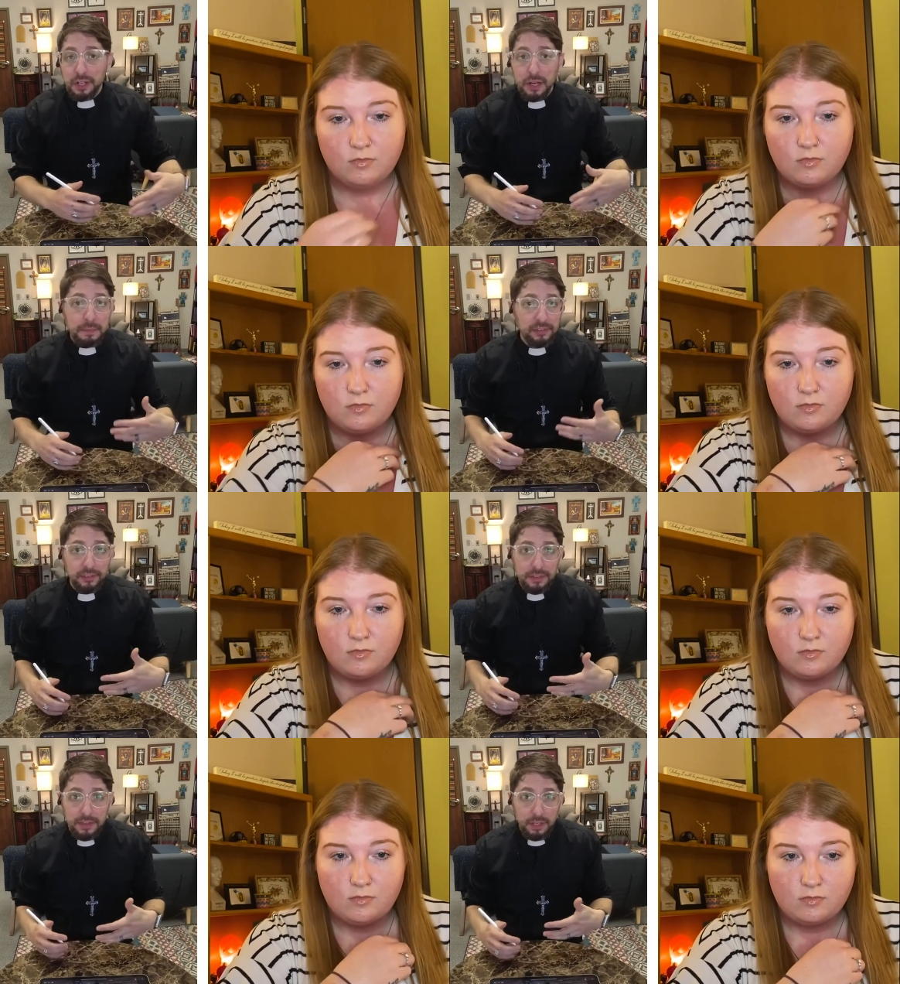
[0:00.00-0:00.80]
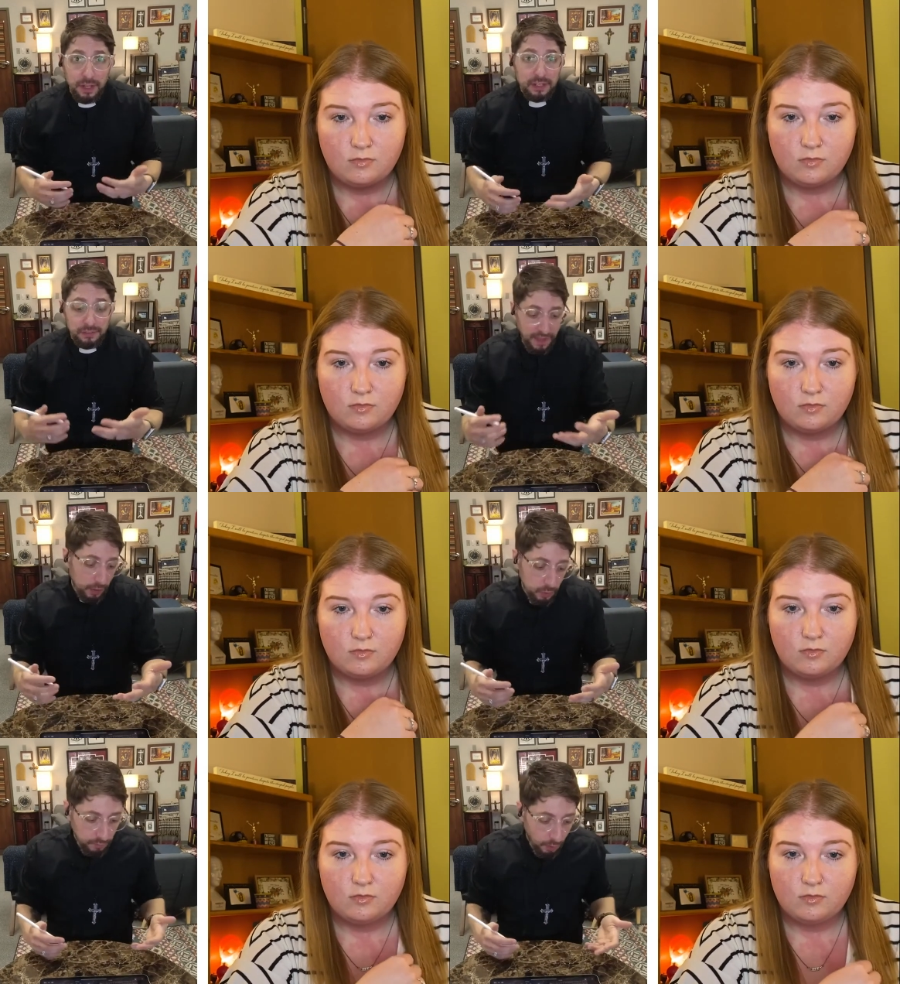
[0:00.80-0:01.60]
Speaker 1: you're going to miss the greatest
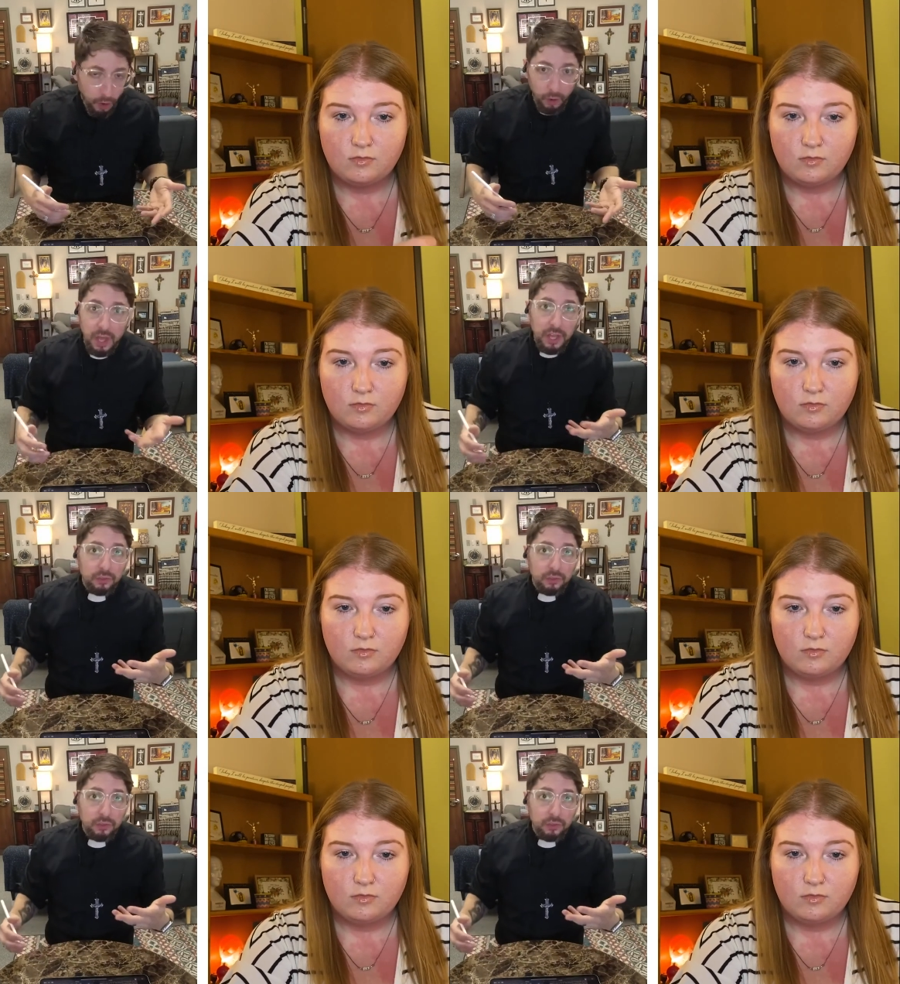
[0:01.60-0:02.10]
value of all.